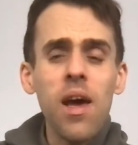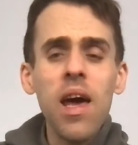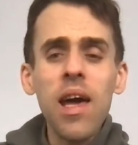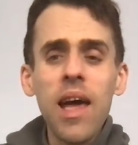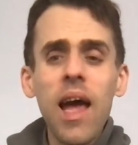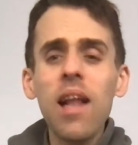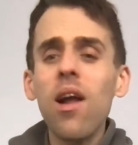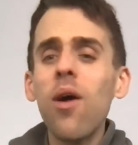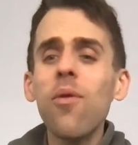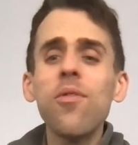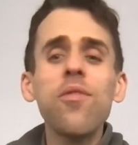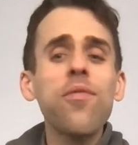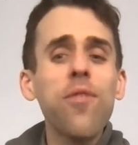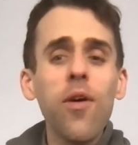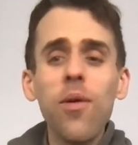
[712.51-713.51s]
again, I was
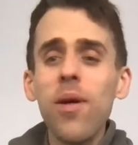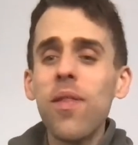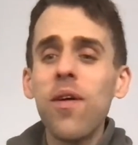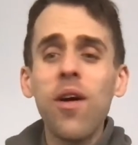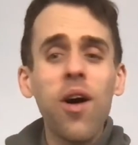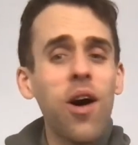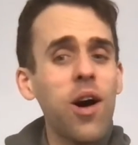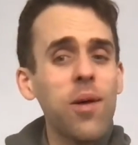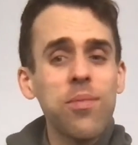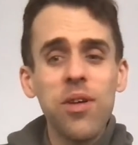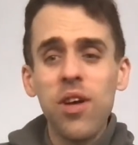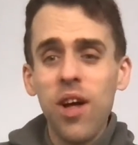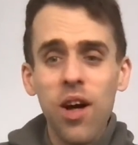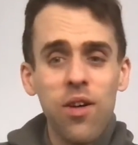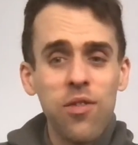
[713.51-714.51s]
following the Carbs
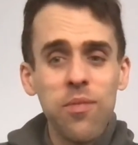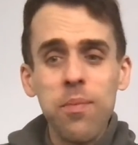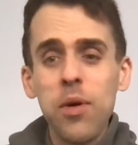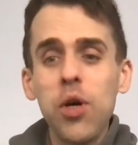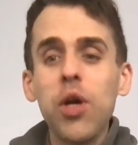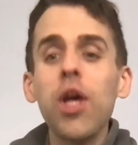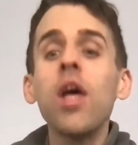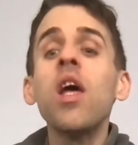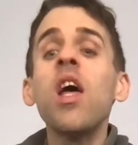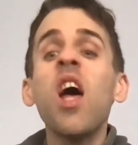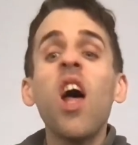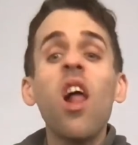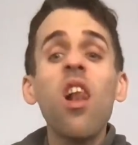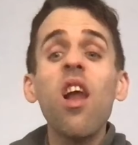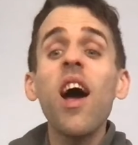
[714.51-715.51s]
and Cals book
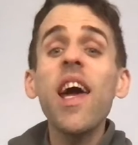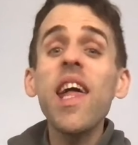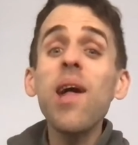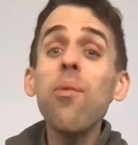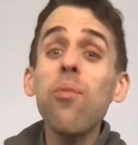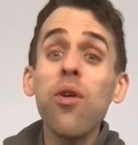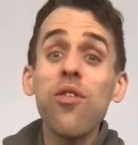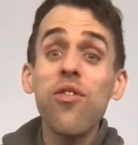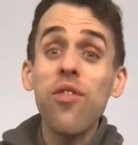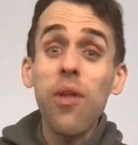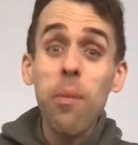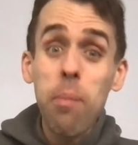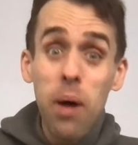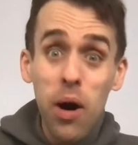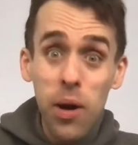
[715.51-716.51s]
like it was the
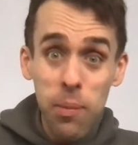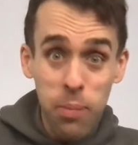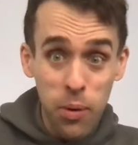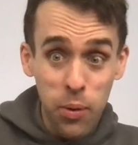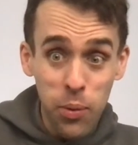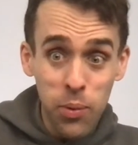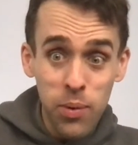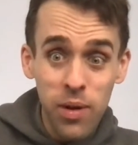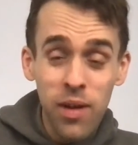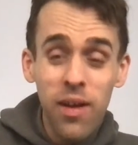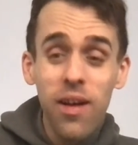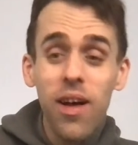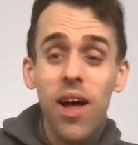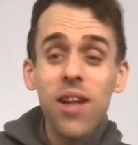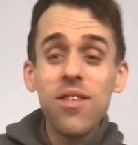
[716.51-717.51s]
Bible.
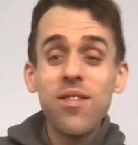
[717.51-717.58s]
And